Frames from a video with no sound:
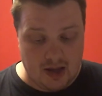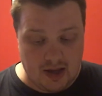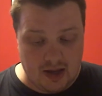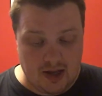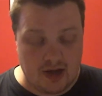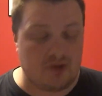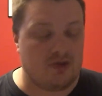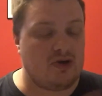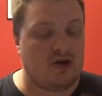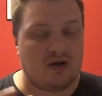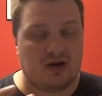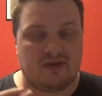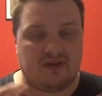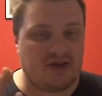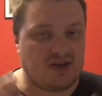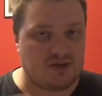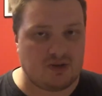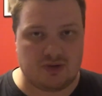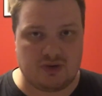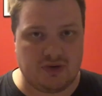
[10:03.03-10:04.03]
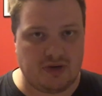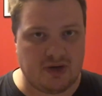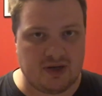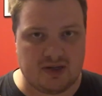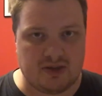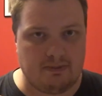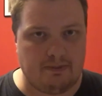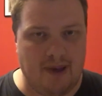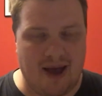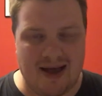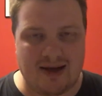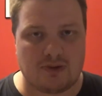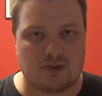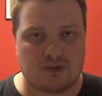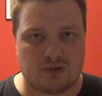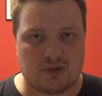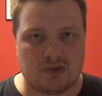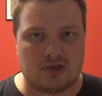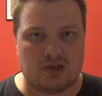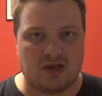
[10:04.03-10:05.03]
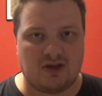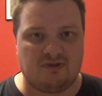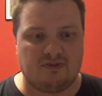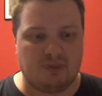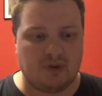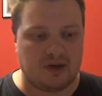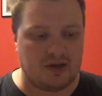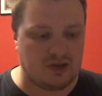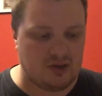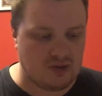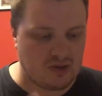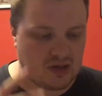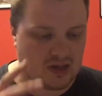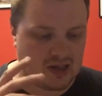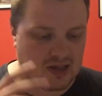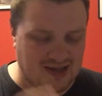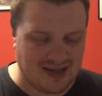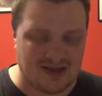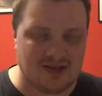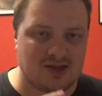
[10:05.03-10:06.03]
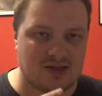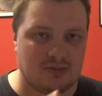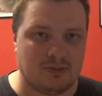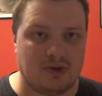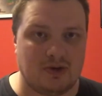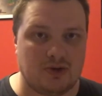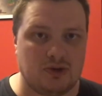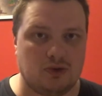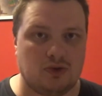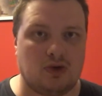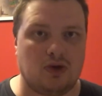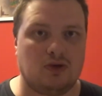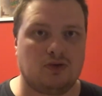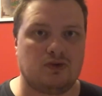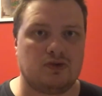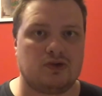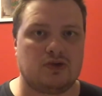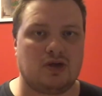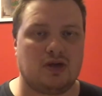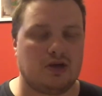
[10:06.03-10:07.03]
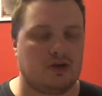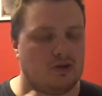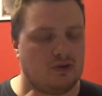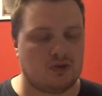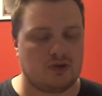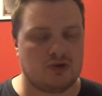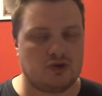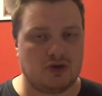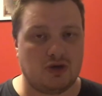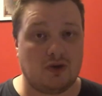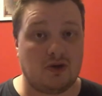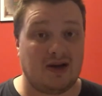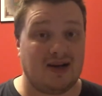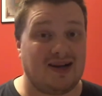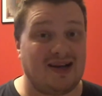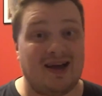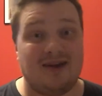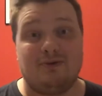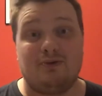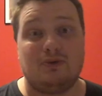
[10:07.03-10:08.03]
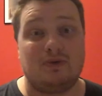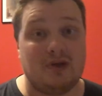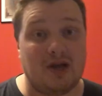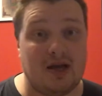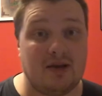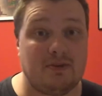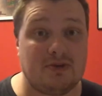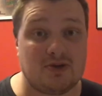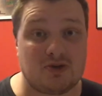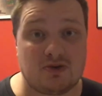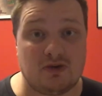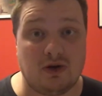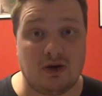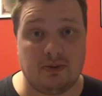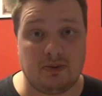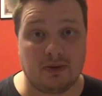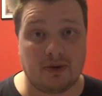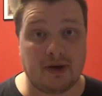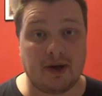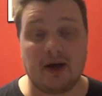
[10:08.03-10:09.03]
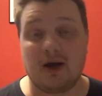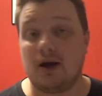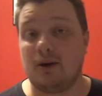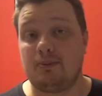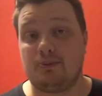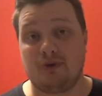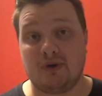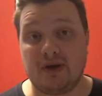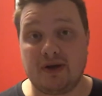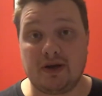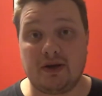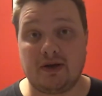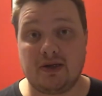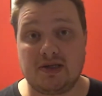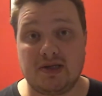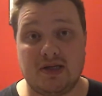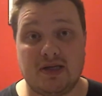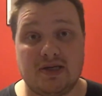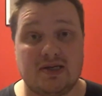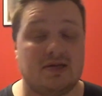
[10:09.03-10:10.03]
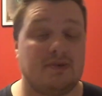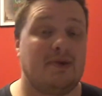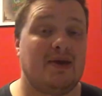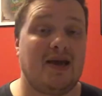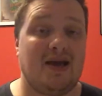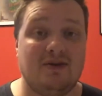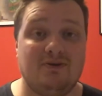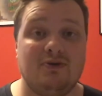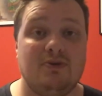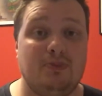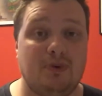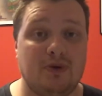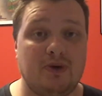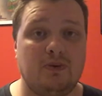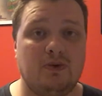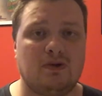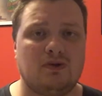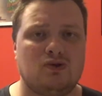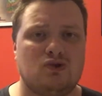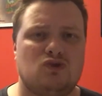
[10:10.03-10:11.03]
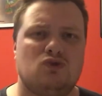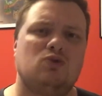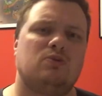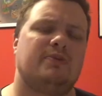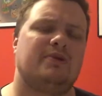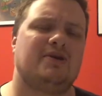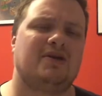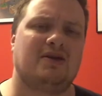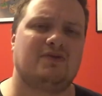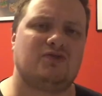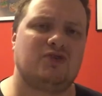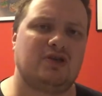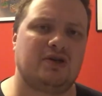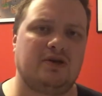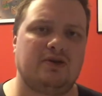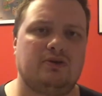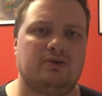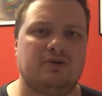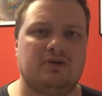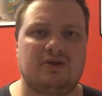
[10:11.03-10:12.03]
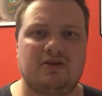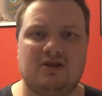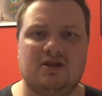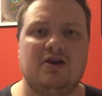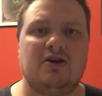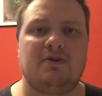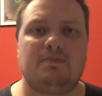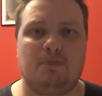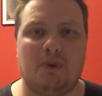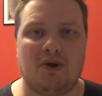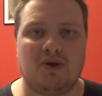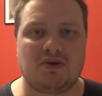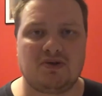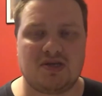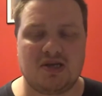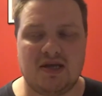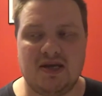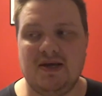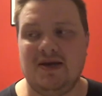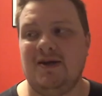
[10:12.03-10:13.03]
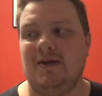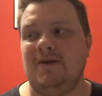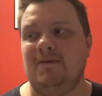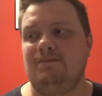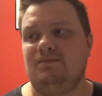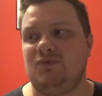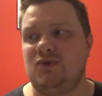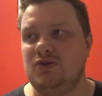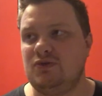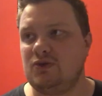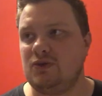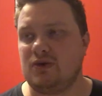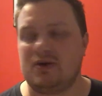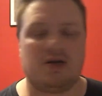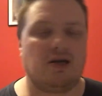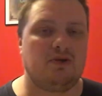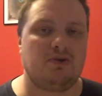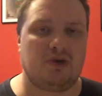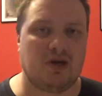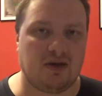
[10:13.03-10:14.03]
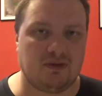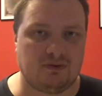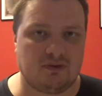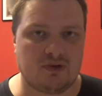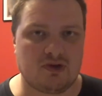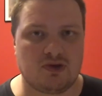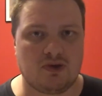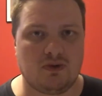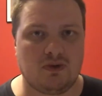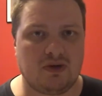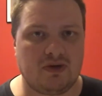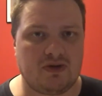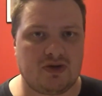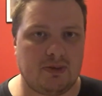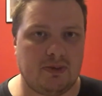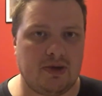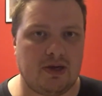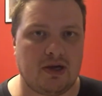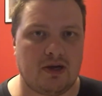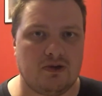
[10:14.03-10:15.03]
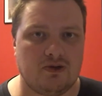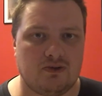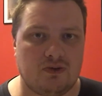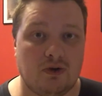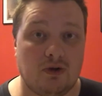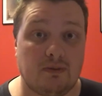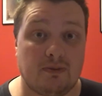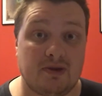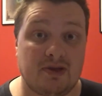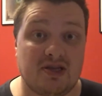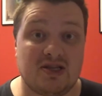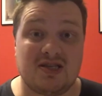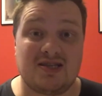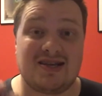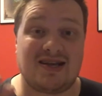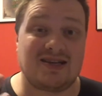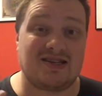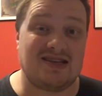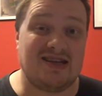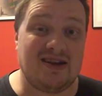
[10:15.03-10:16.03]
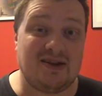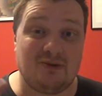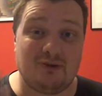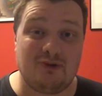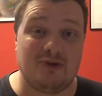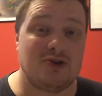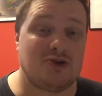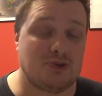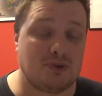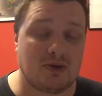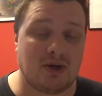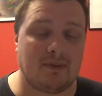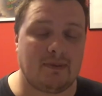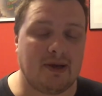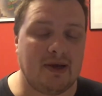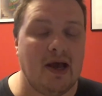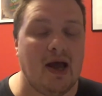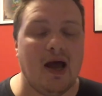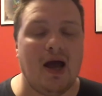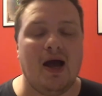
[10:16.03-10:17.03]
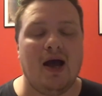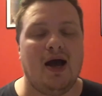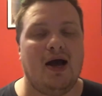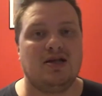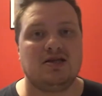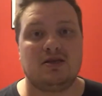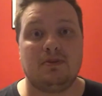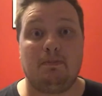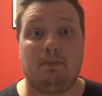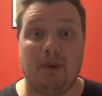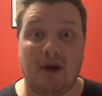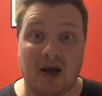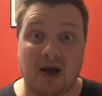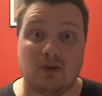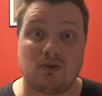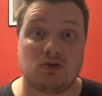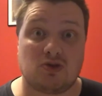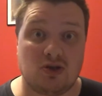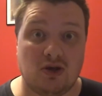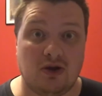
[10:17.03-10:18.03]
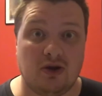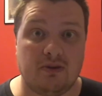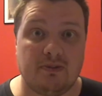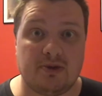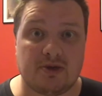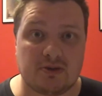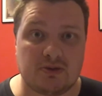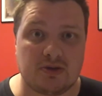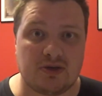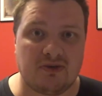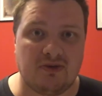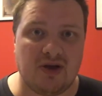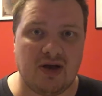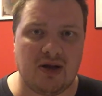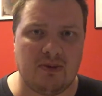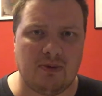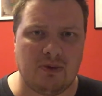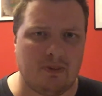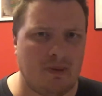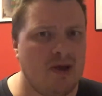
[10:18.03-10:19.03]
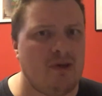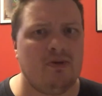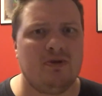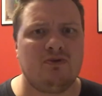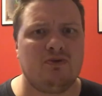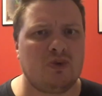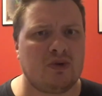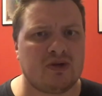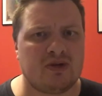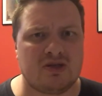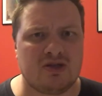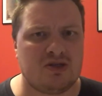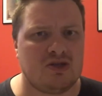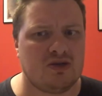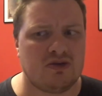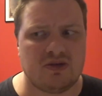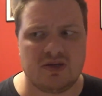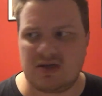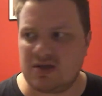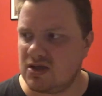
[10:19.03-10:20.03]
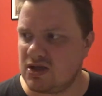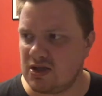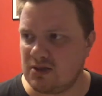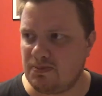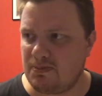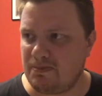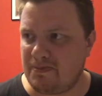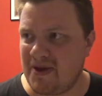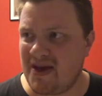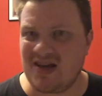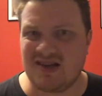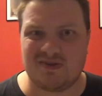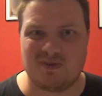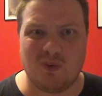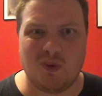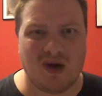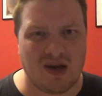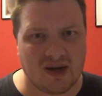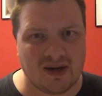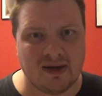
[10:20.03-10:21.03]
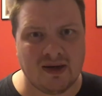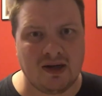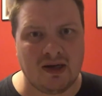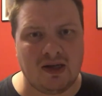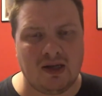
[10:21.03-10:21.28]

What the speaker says: You know, you can't have extra triggers and paddles and stuff, but you can customize your controller and have your name inscribed on it. A brilliant idea. Something everybody wants. Normally you have to go through a third party. You've got no cover at all if something goes wrong, but this is actually an official company. And it's about time this was available. People have wanted to do this since PS1.